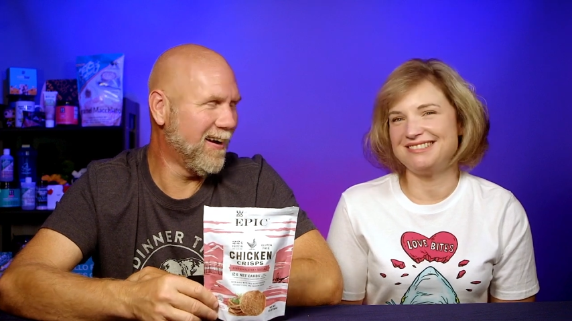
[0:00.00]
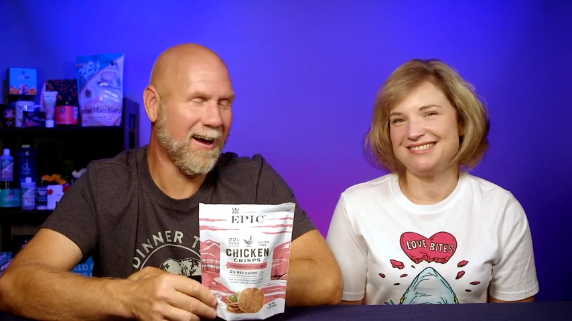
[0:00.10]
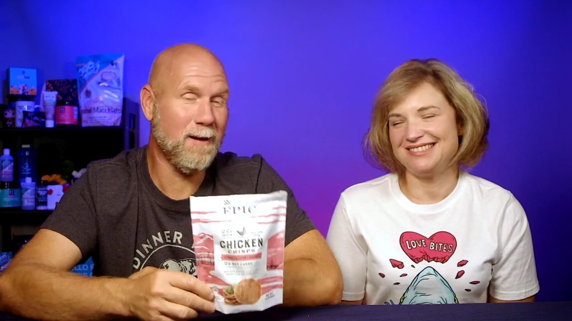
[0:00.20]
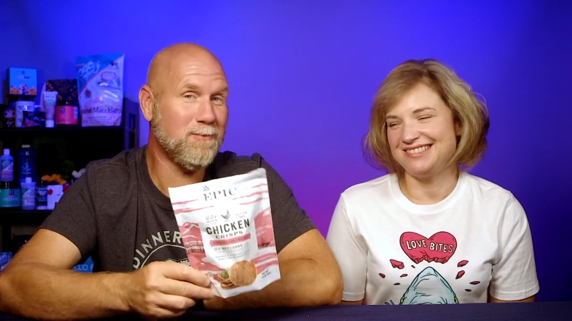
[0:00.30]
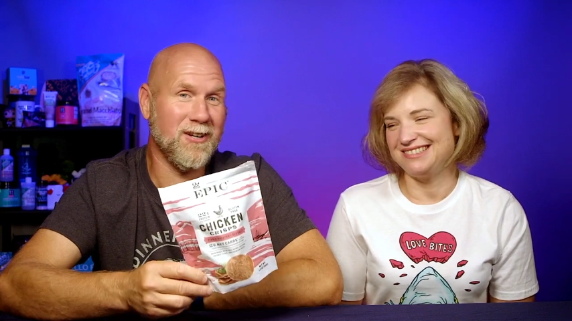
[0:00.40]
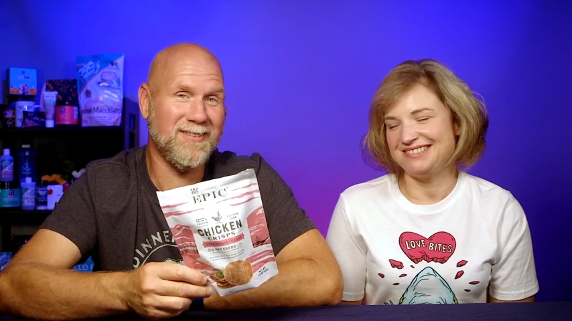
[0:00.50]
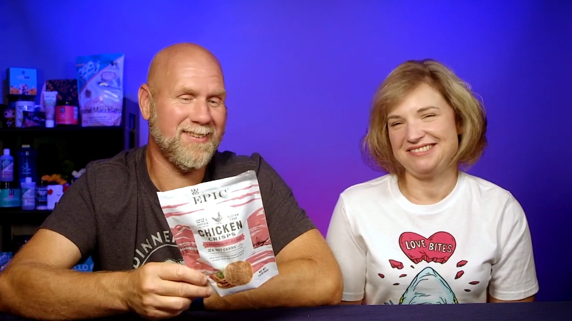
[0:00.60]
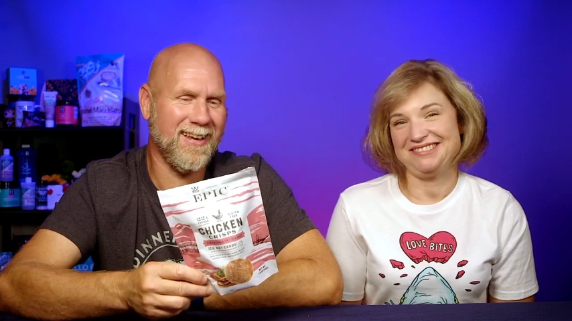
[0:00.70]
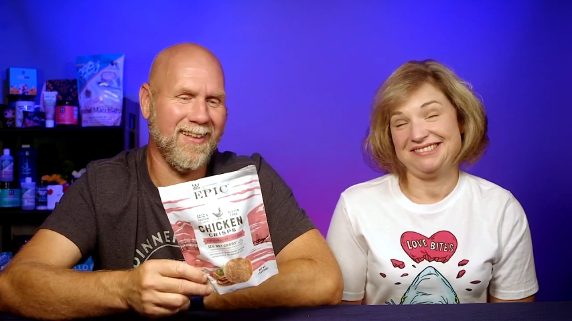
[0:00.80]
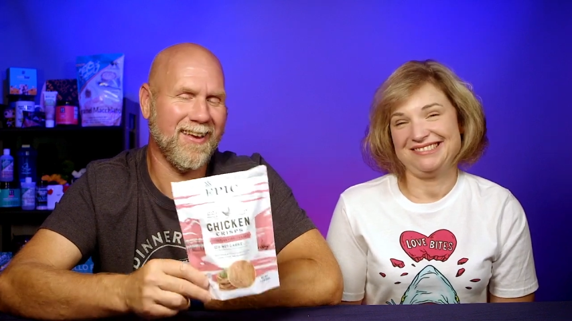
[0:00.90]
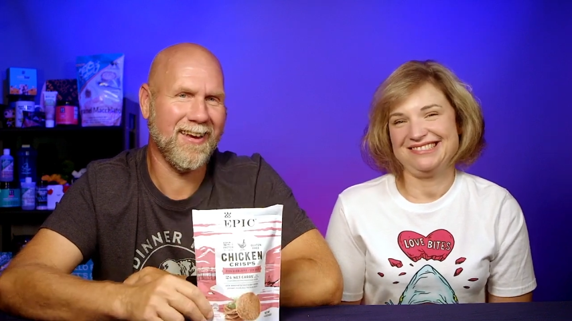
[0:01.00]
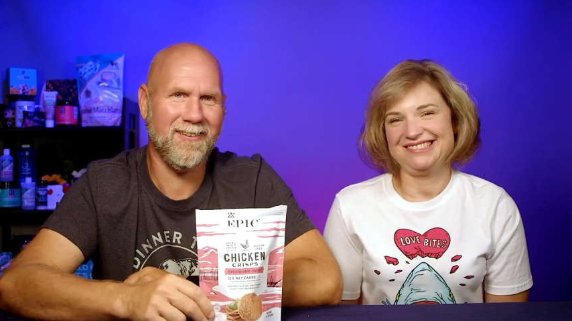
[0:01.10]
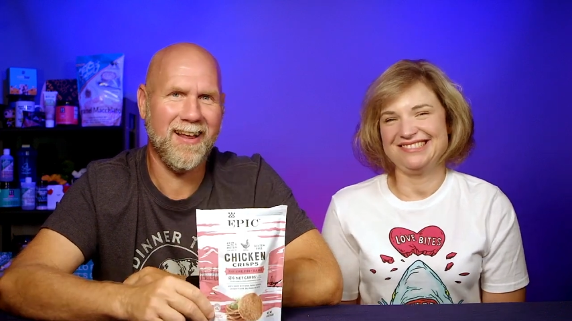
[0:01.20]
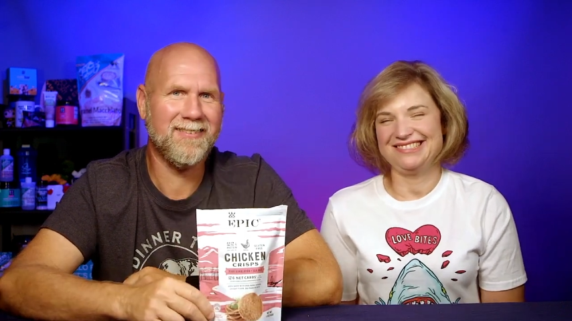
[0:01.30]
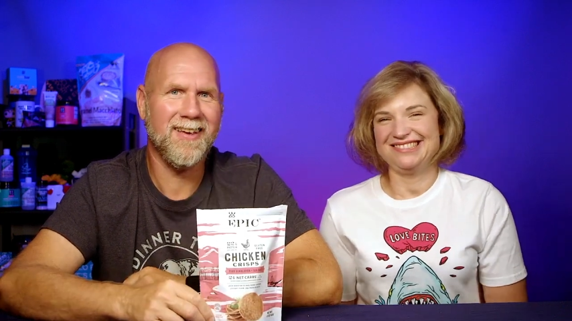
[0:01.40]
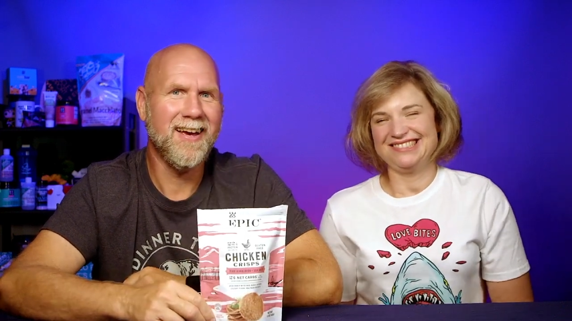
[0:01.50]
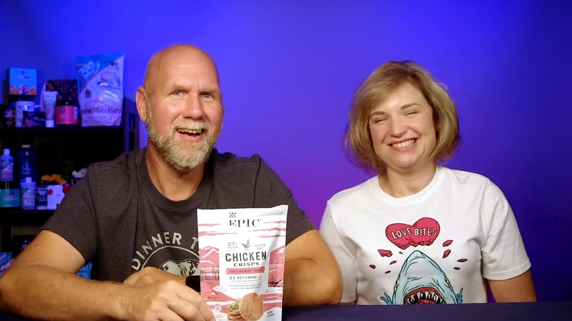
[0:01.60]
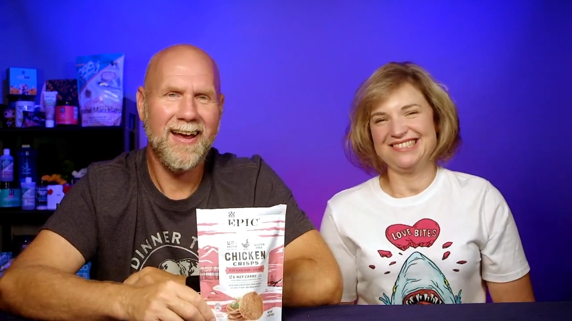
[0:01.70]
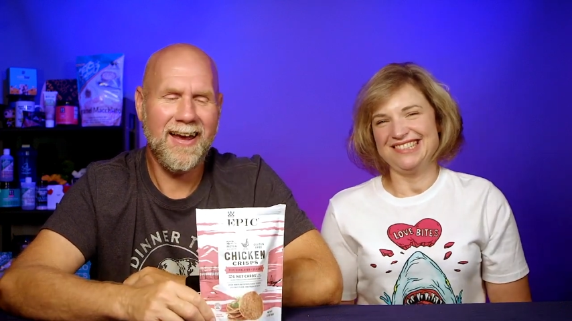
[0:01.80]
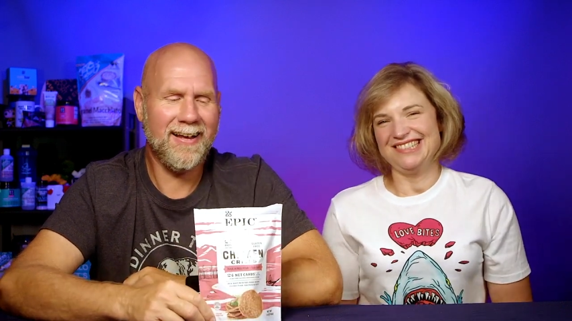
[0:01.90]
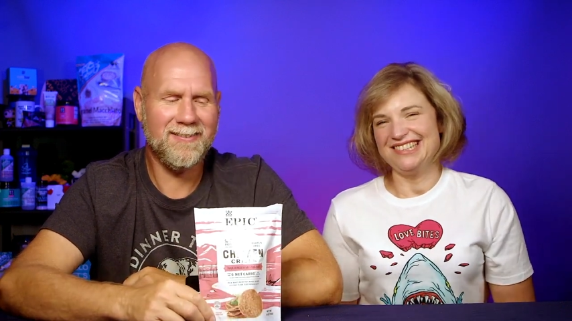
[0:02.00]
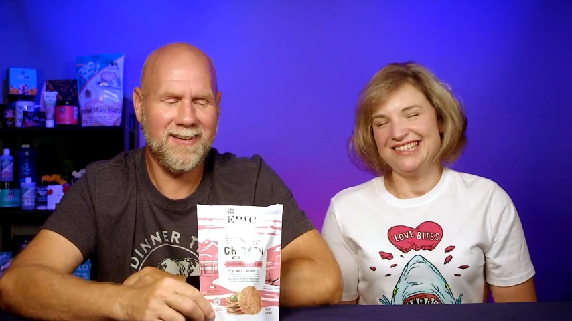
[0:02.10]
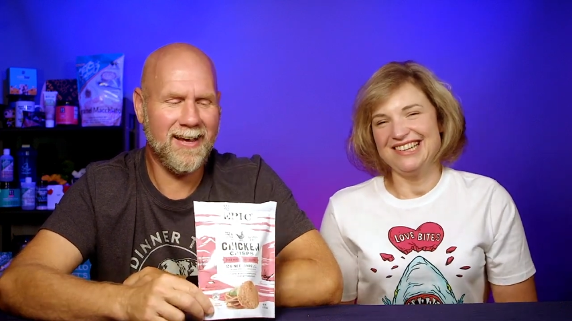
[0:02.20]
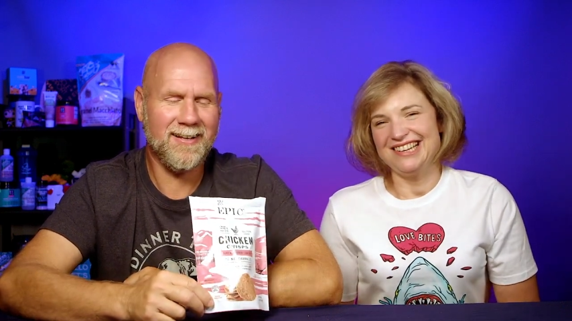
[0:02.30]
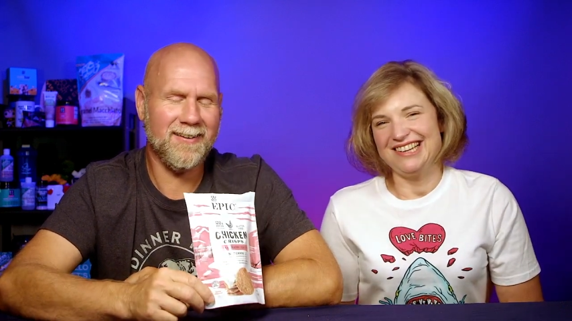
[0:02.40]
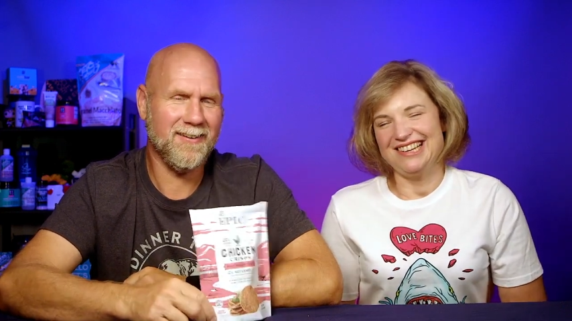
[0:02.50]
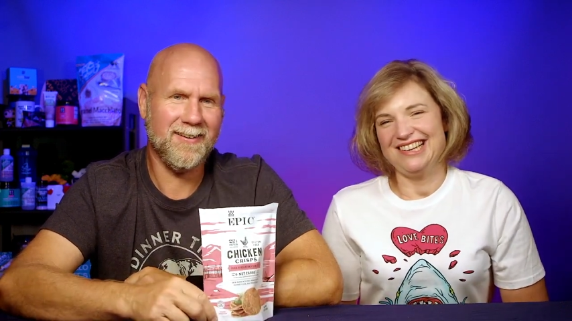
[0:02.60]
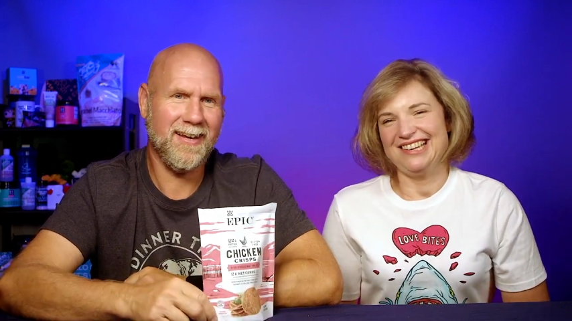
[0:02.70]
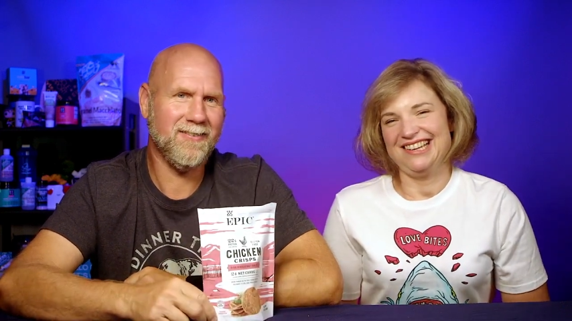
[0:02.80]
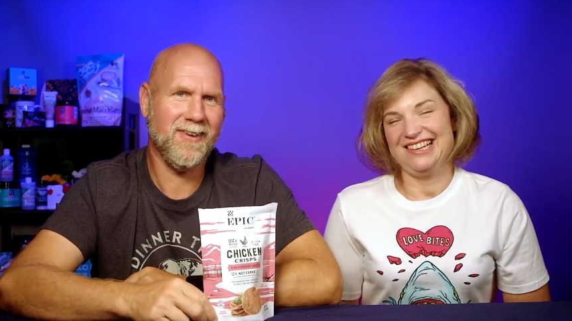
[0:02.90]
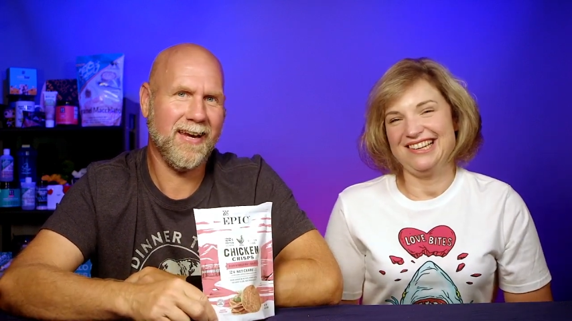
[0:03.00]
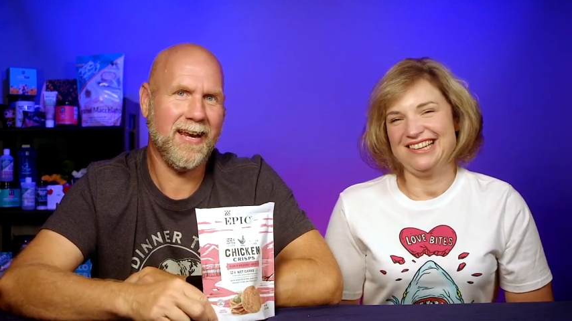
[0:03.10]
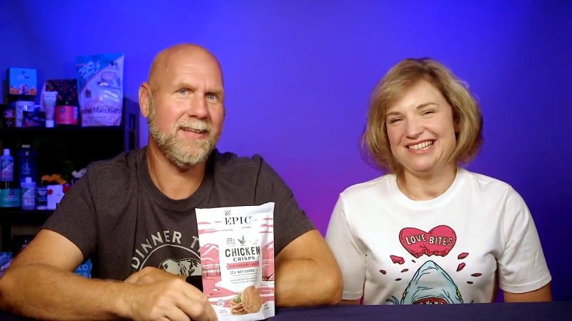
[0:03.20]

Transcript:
Speaker 1: I'm just telling you, that's, it's, it doesn't taste like it.